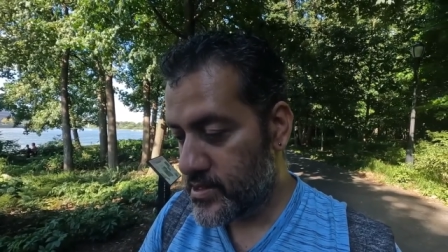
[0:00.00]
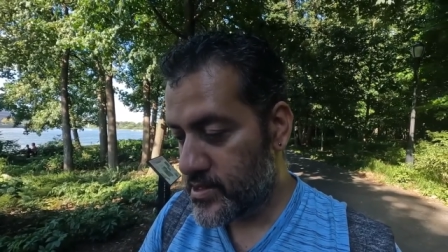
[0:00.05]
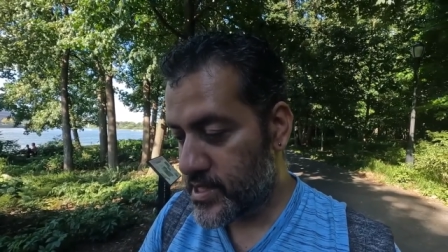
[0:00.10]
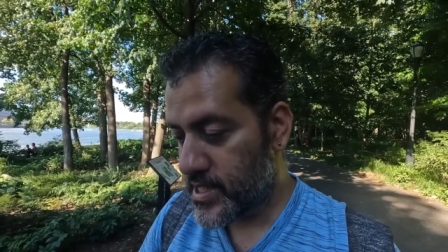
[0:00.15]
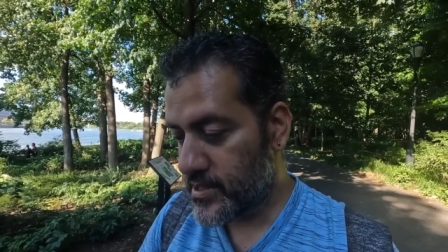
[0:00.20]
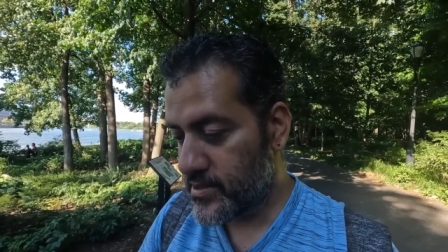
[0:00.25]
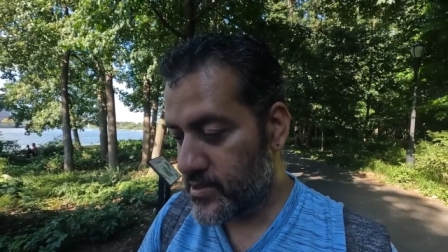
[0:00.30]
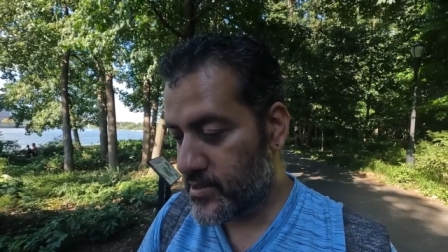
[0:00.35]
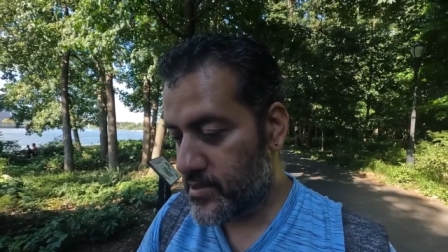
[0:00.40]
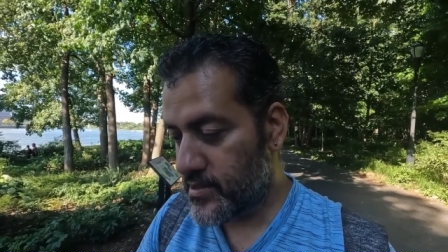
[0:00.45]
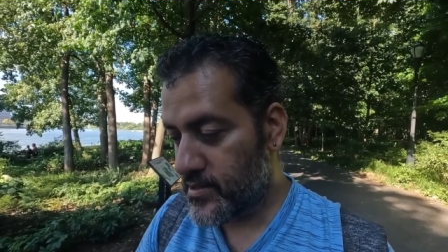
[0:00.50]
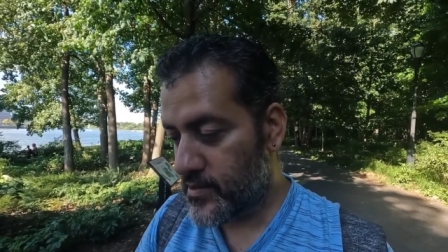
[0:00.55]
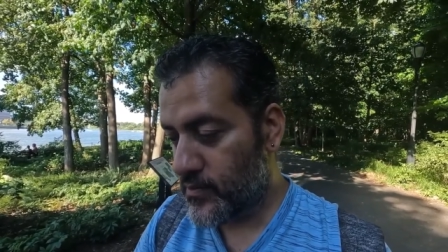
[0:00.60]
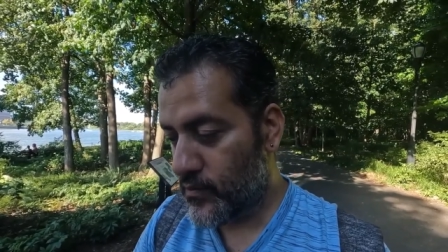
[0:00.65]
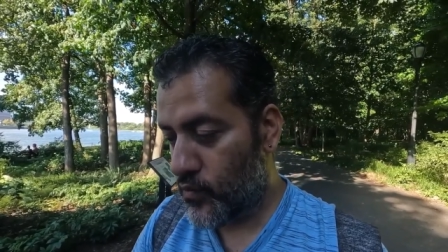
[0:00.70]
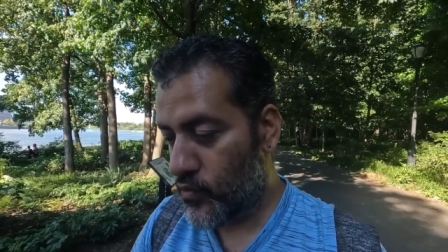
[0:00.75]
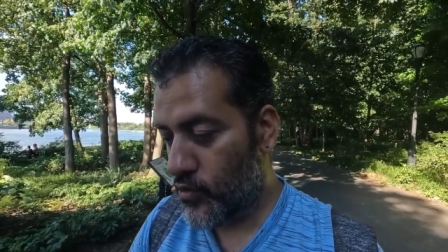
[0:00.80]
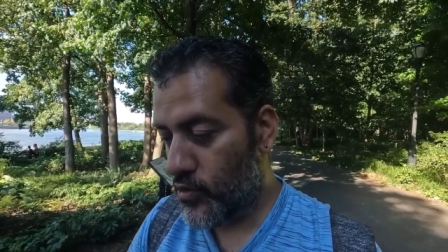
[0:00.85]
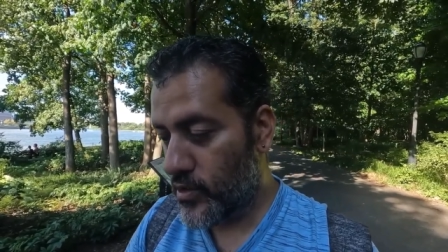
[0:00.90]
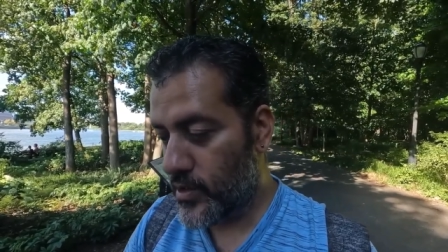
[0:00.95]
take the
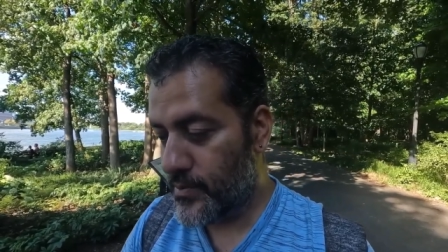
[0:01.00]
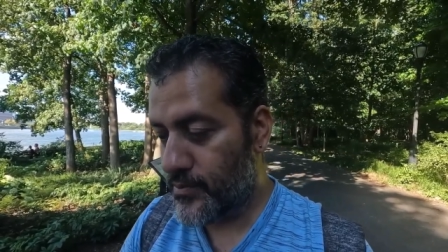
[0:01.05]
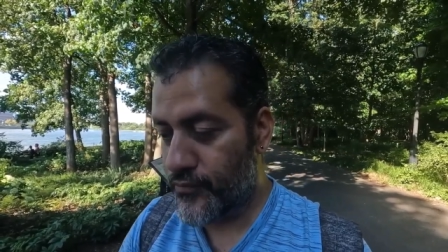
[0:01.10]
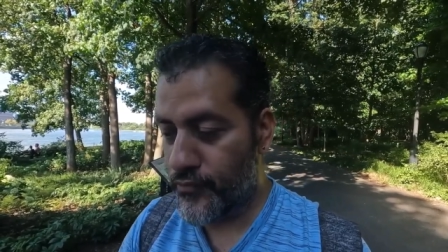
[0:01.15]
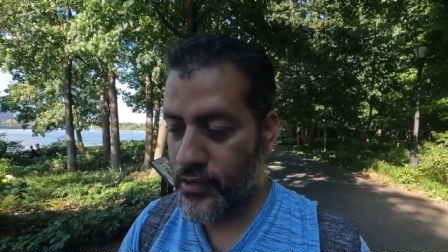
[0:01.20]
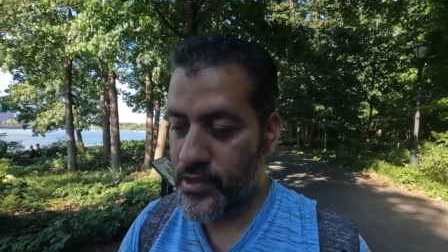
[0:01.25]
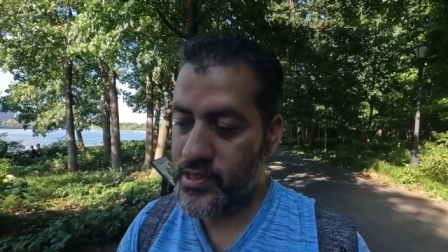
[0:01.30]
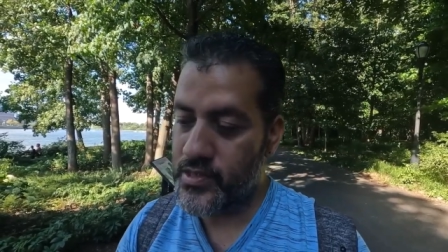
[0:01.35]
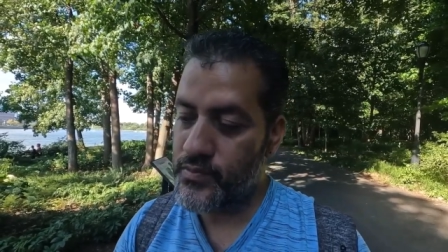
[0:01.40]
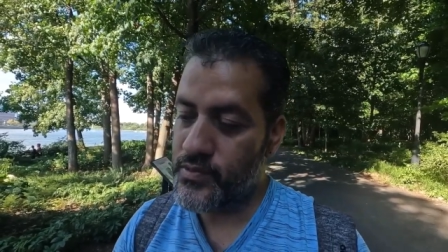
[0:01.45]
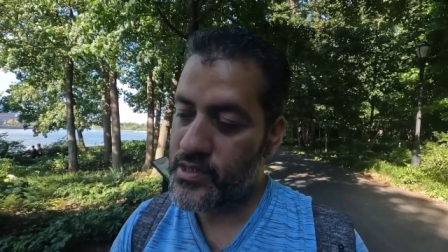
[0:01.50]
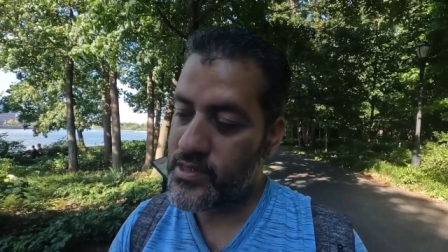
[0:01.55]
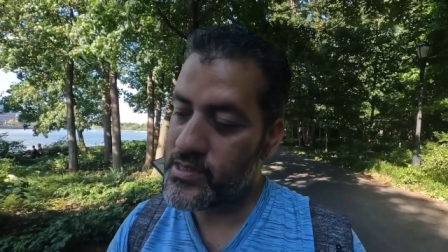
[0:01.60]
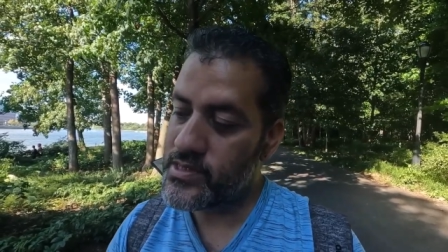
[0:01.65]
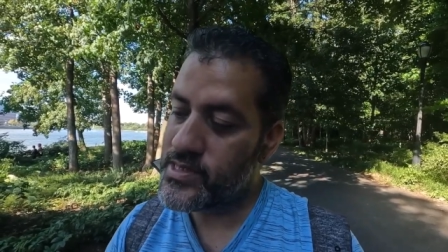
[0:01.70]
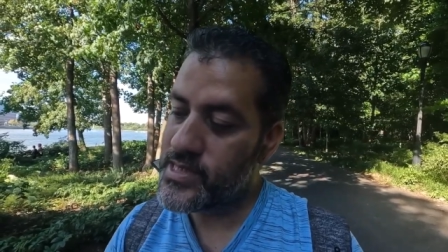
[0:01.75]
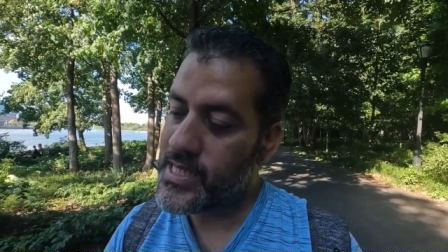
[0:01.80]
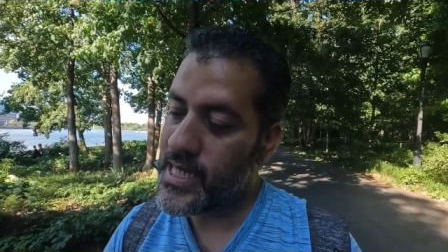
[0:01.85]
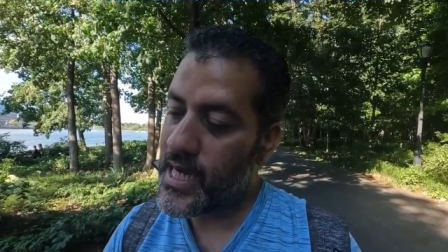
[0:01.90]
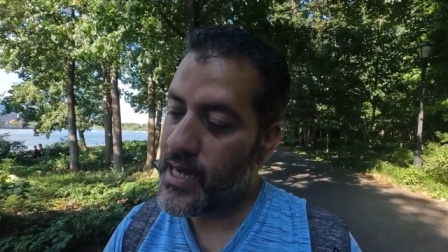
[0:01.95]
Wards Bridge, which
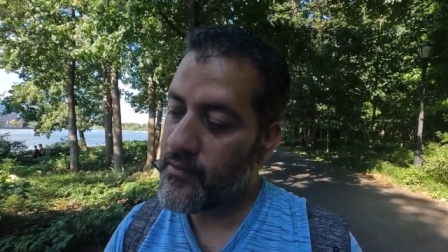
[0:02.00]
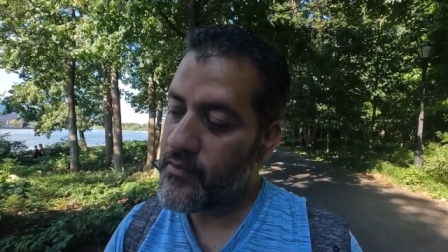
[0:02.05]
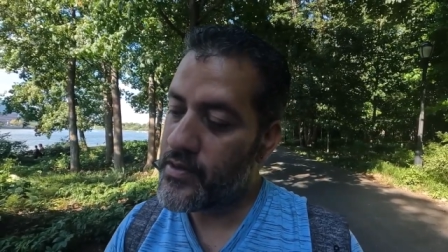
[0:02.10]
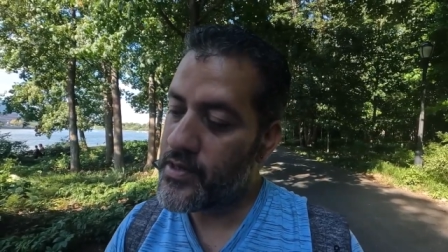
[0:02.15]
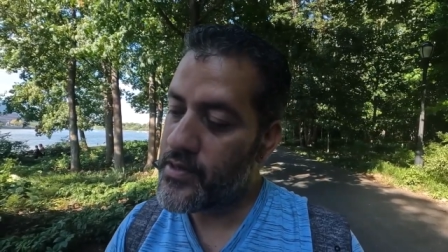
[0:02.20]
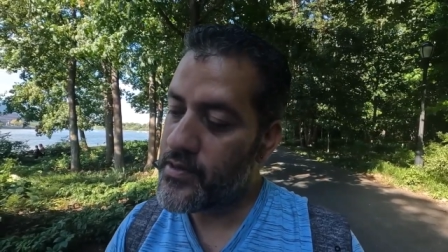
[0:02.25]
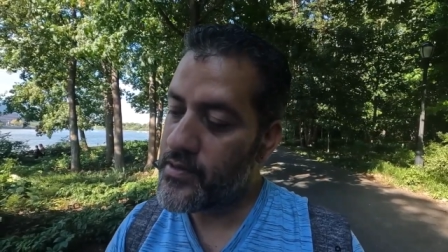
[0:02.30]
is down